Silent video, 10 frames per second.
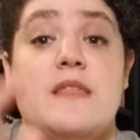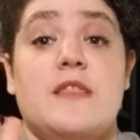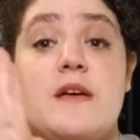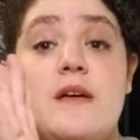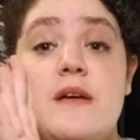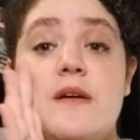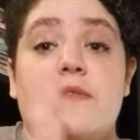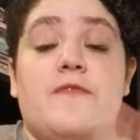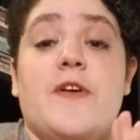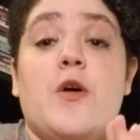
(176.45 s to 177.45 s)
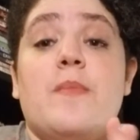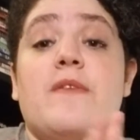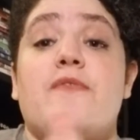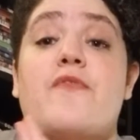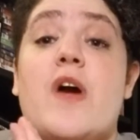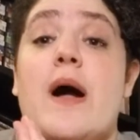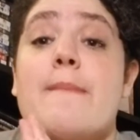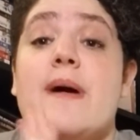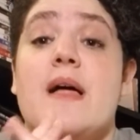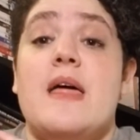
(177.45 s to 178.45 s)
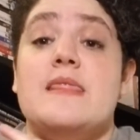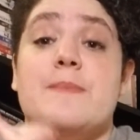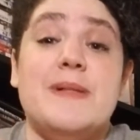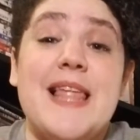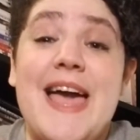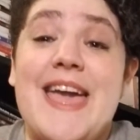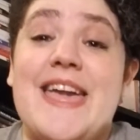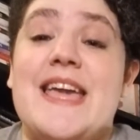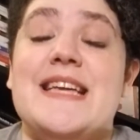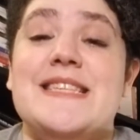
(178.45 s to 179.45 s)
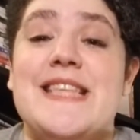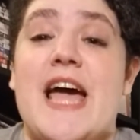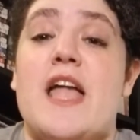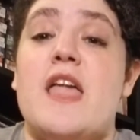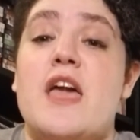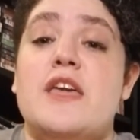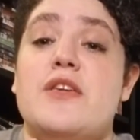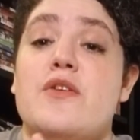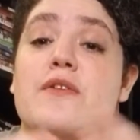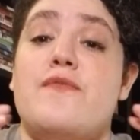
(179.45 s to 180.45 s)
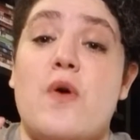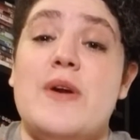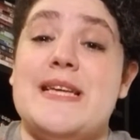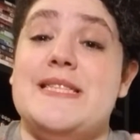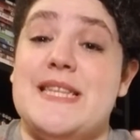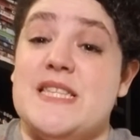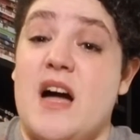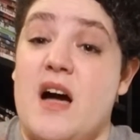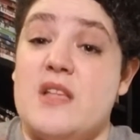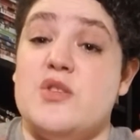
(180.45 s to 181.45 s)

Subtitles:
the film from the play is that your focus is on